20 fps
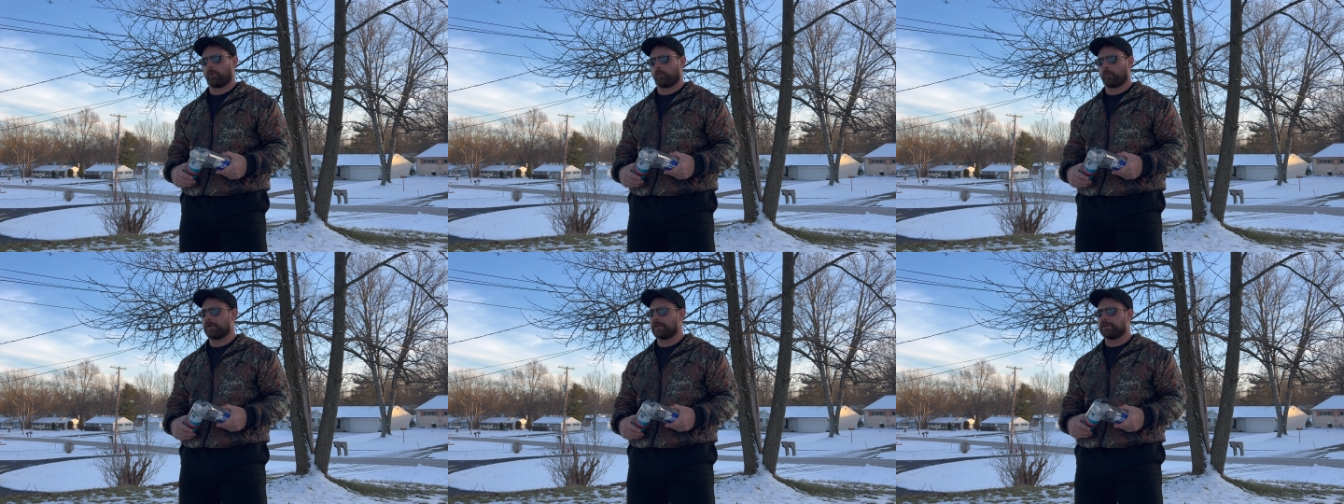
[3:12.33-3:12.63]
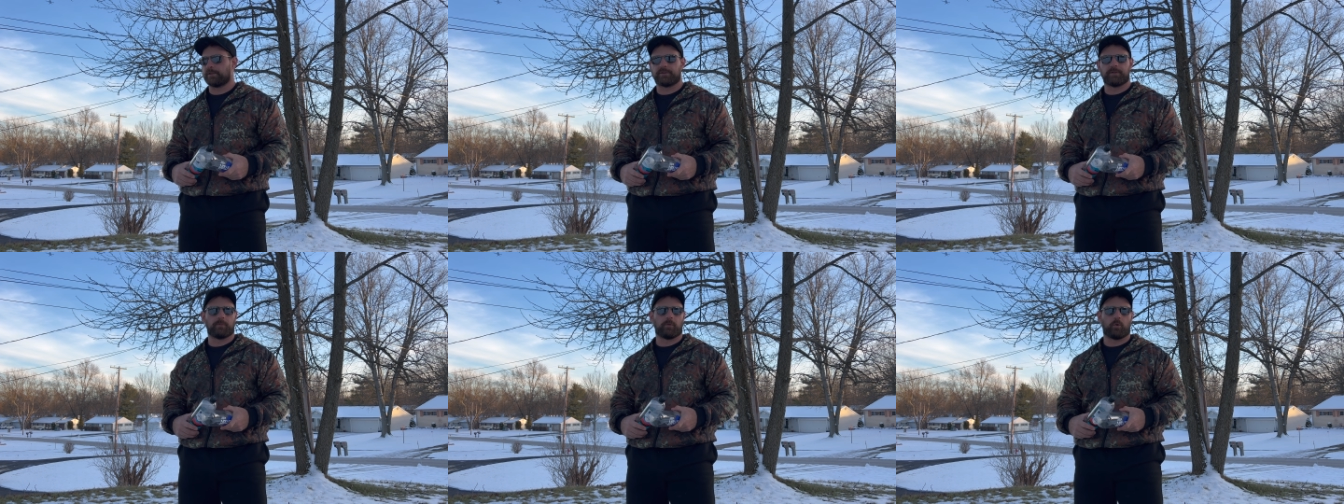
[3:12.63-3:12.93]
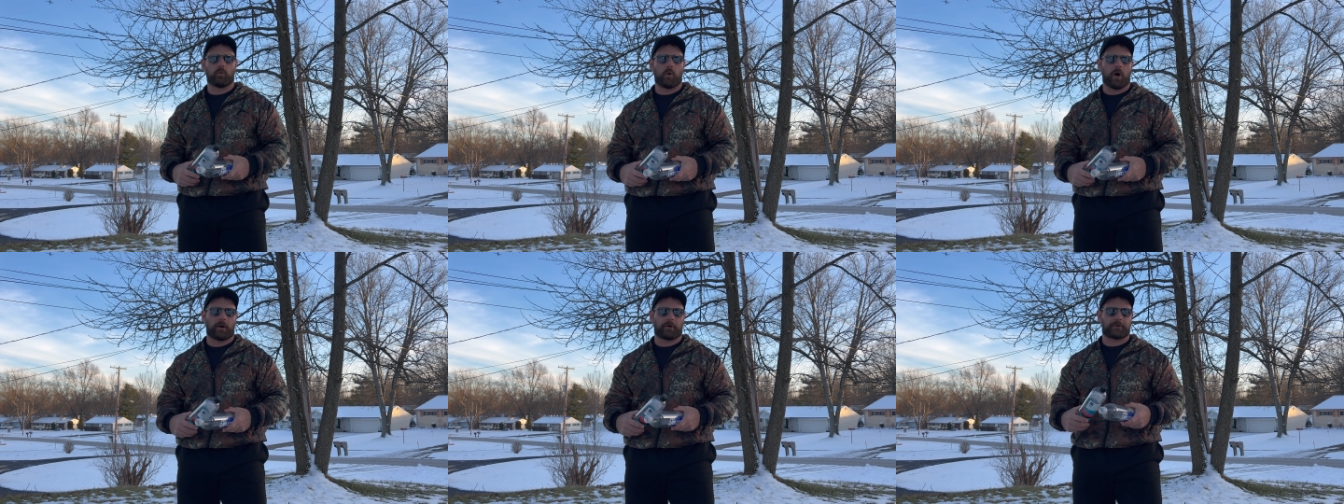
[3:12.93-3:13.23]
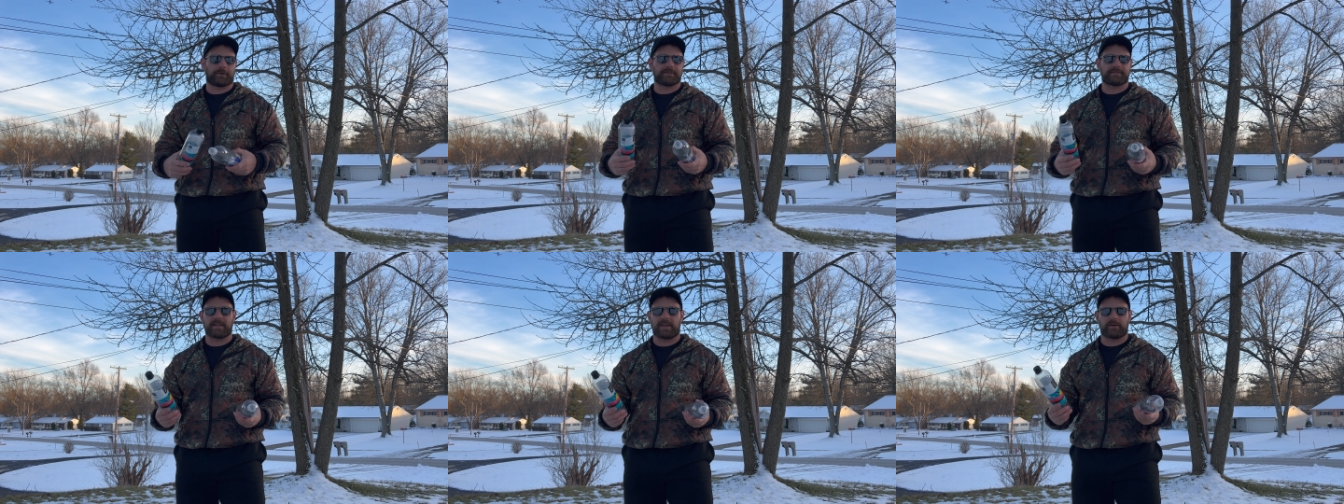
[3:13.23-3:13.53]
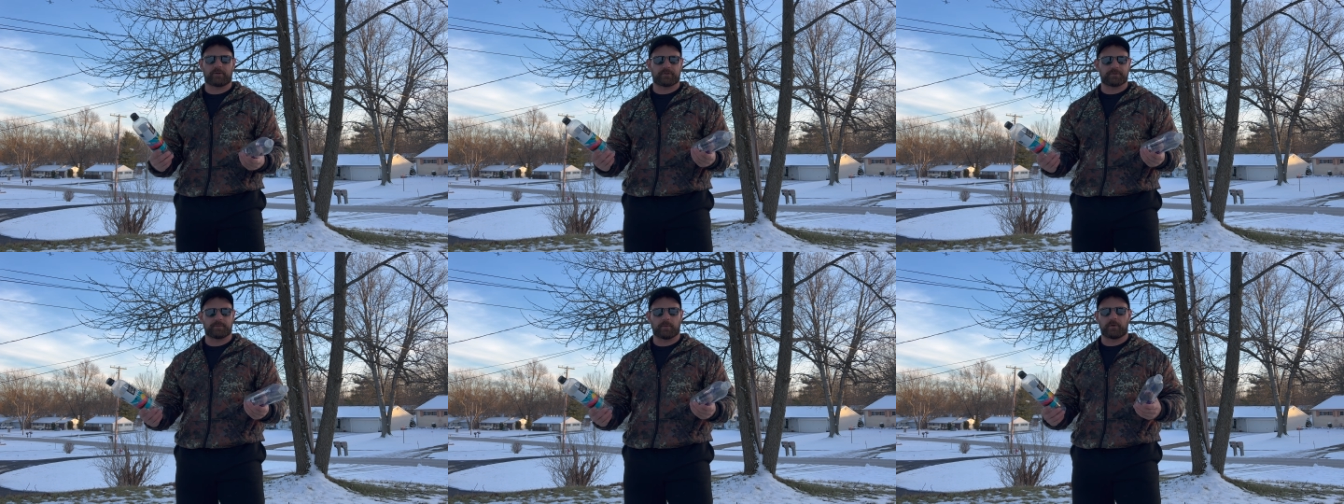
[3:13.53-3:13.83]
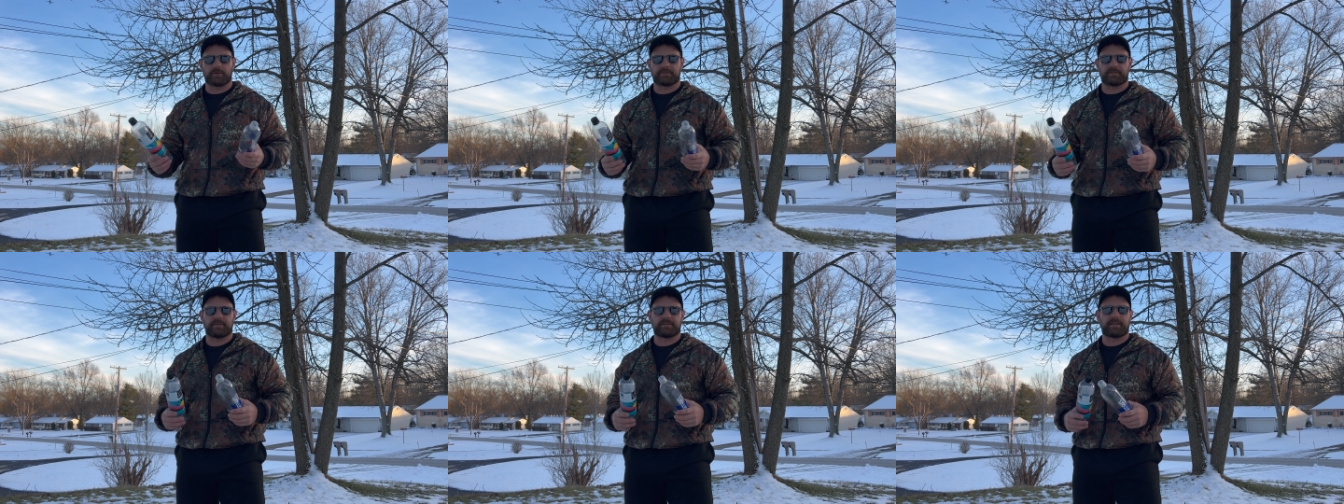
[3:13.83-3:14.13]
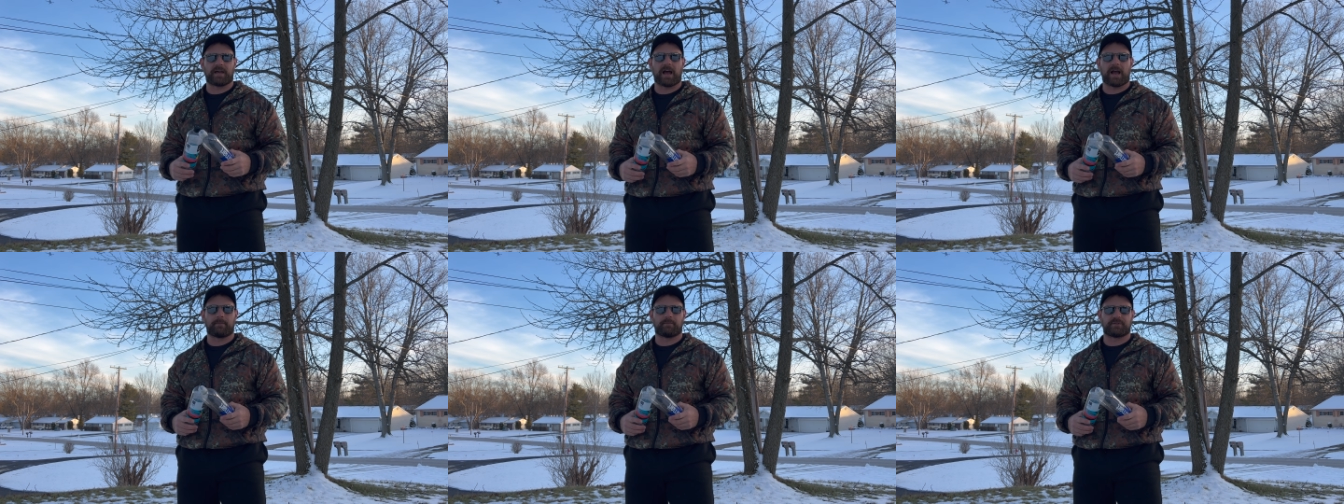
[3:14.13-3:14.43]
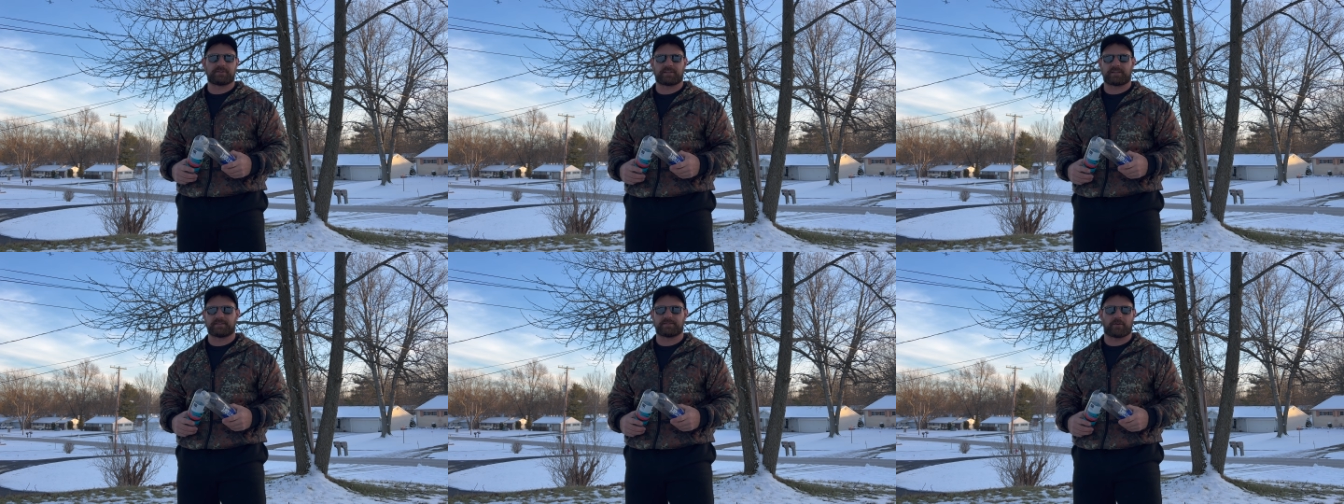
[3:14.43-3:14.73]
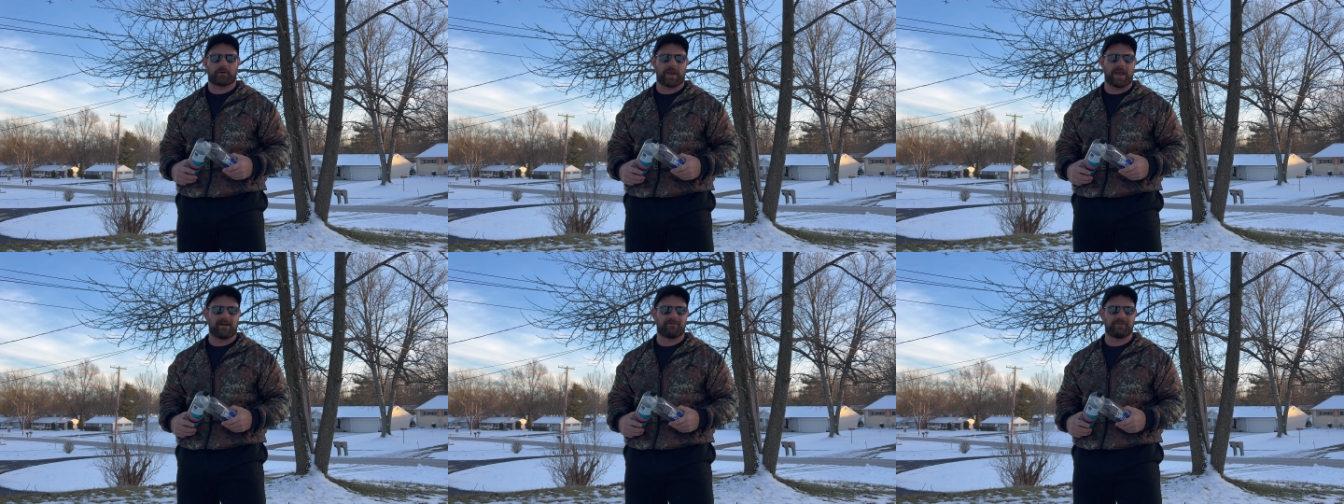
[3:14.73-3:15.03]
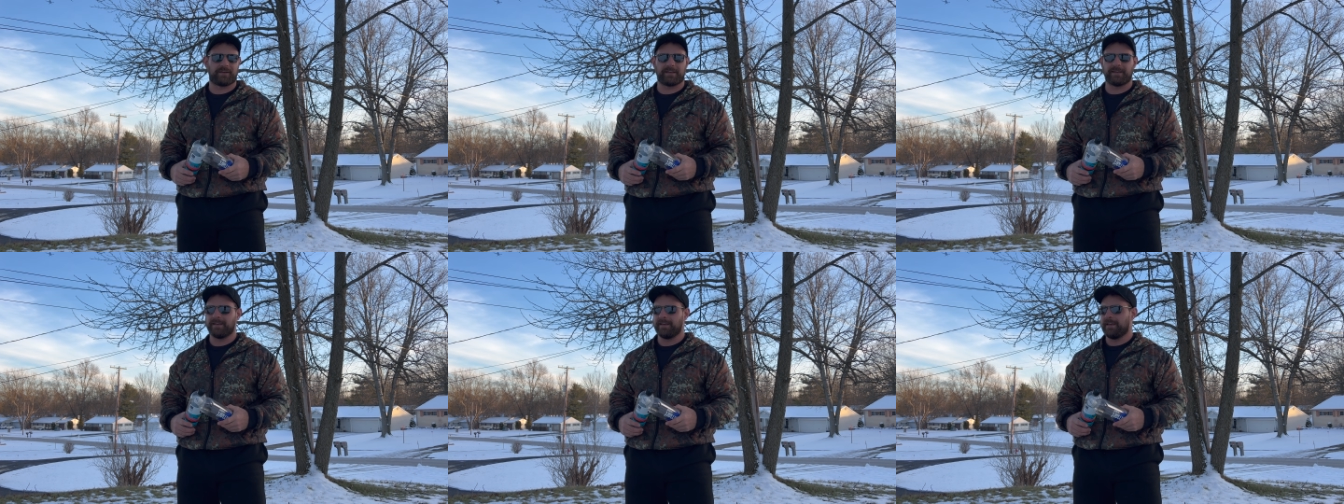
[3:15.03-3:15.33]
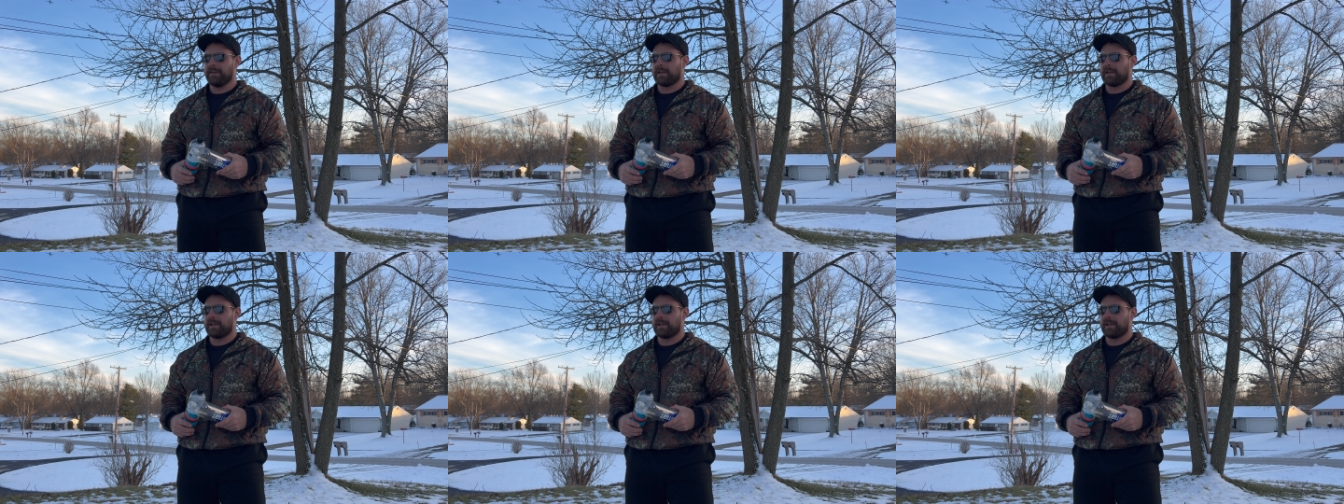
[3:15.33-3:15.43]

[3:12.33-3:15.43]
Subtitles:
reusable water containers most of the time just because they're heavy.